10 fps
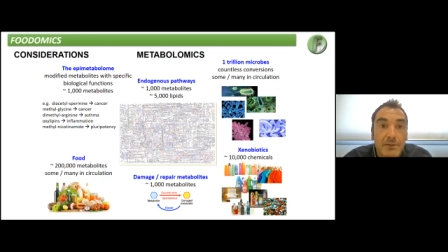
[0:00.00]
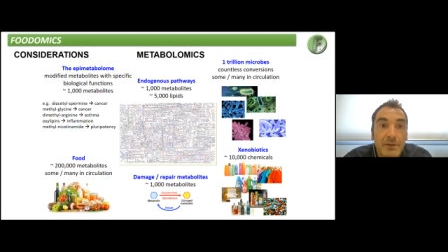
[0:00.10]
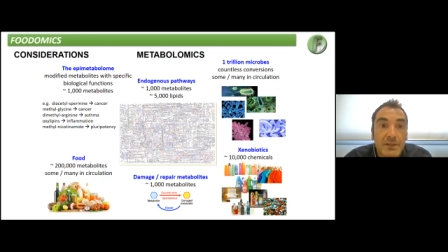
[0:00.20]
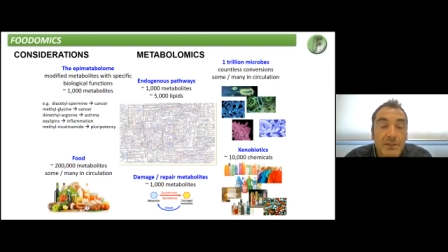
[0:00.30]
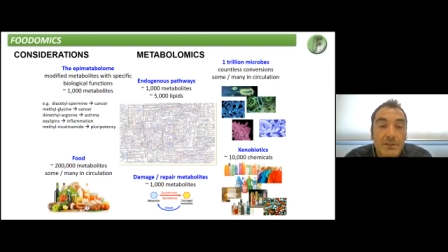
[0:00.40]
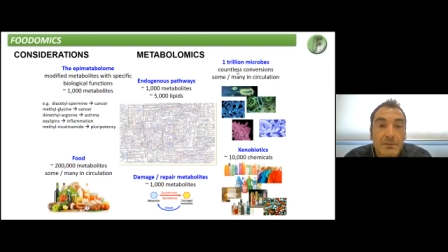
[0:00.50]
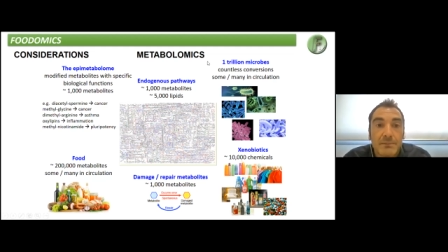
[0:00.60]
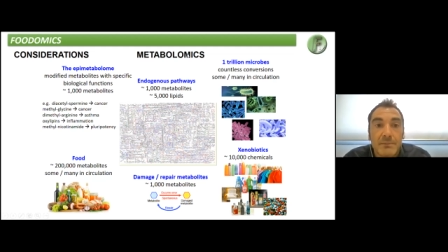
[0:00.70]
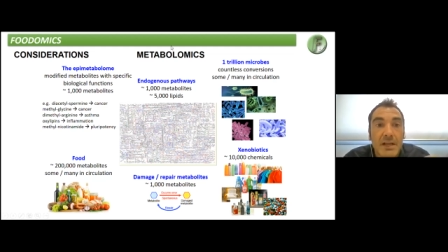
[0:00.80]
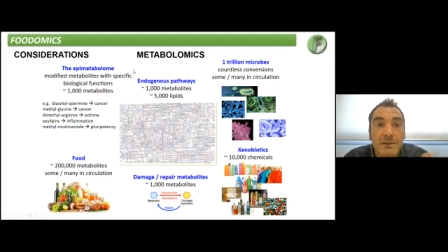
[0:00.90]
is,
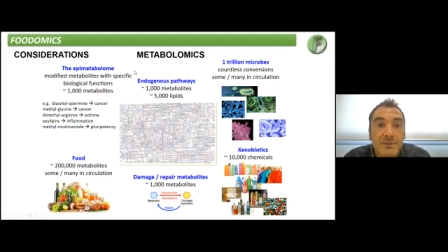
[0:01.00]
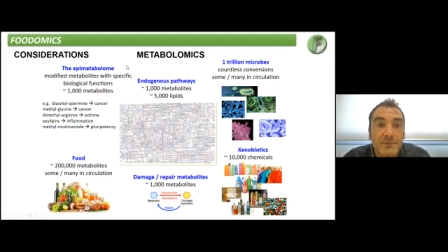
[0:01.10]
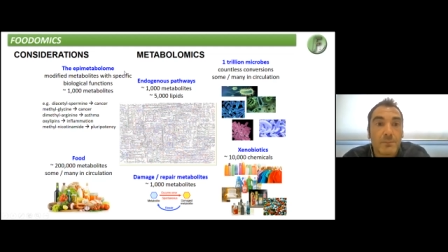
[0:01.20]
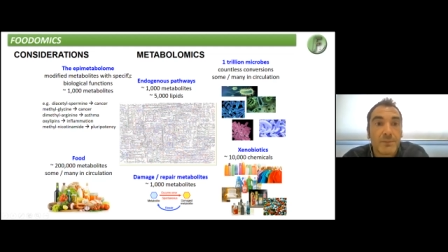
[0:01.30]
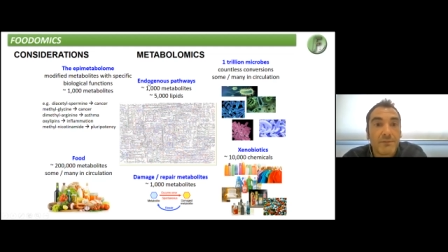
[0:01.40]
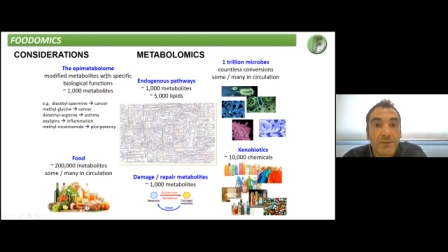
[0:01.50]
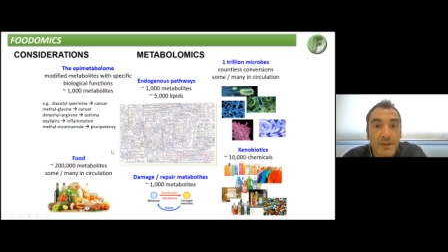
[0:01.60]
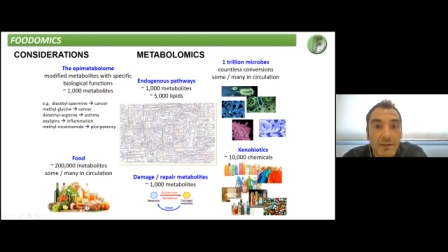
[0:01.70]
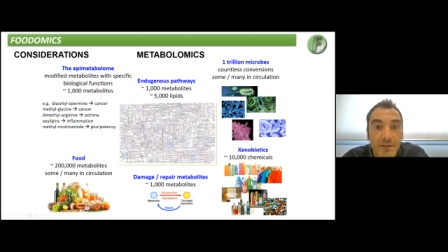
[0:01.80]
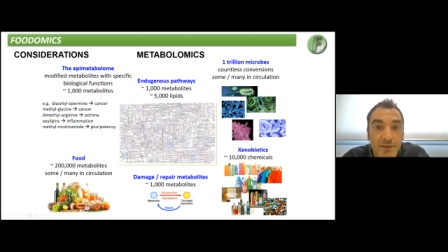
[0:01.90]
comes from
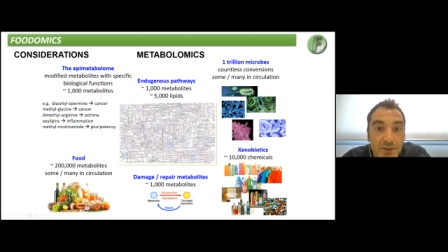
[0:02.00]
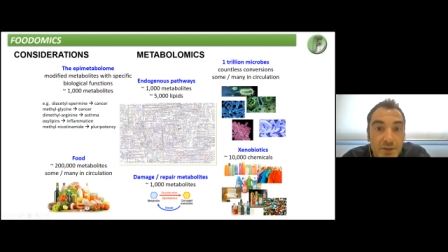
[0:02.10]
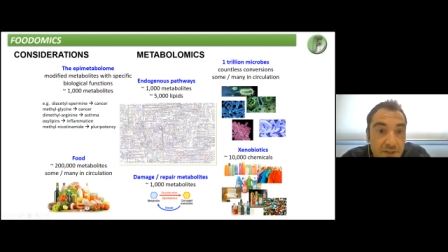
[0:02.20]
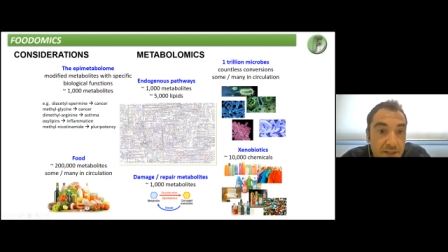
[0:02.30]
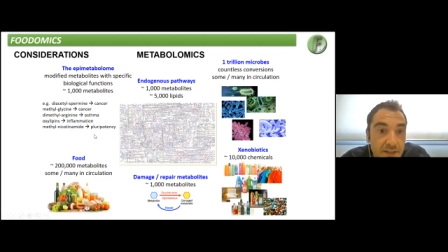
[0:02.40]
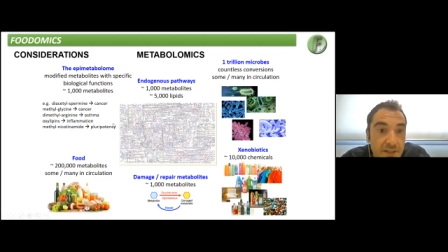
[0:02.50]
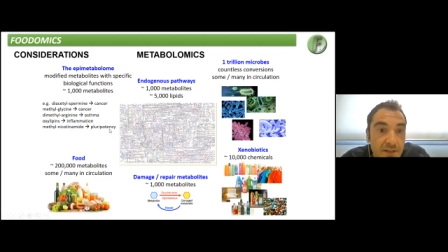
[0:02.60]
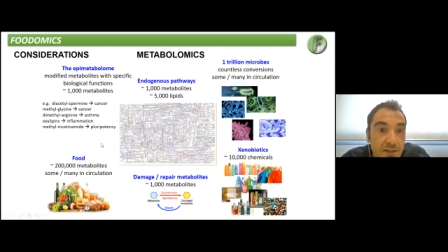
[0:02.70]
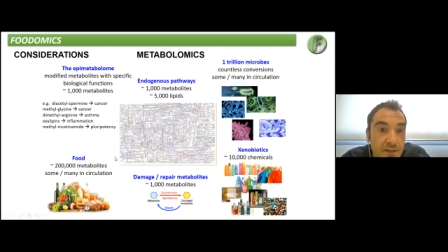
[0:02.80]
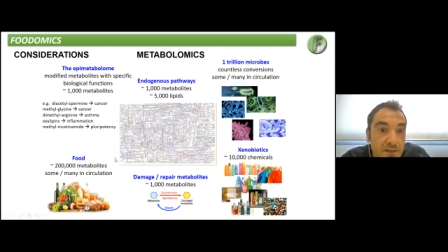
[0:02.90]
different
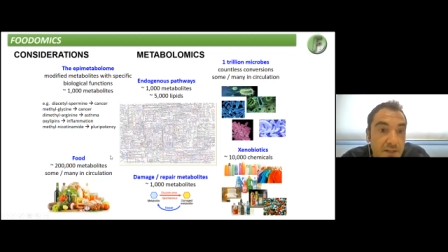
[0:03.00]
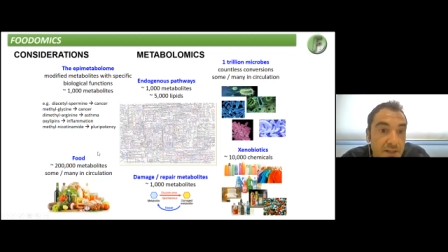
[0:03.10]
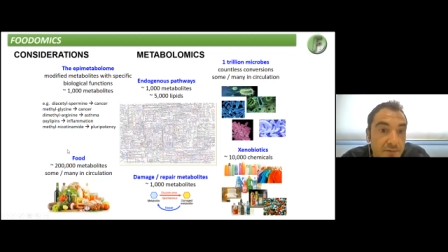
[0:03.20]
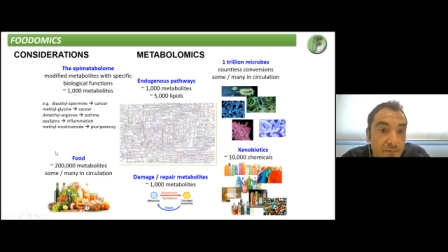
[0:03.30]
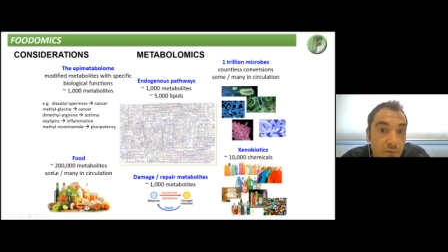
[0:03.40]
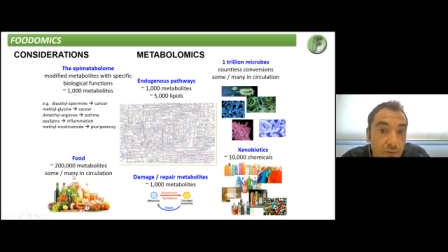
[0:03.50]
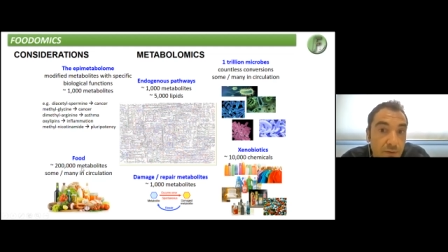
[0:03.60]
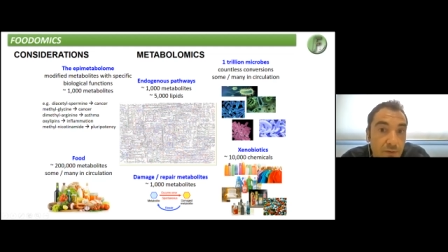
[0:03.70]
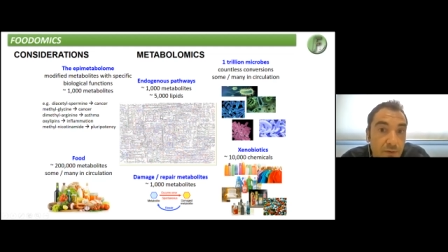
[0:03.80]
sources, such as food,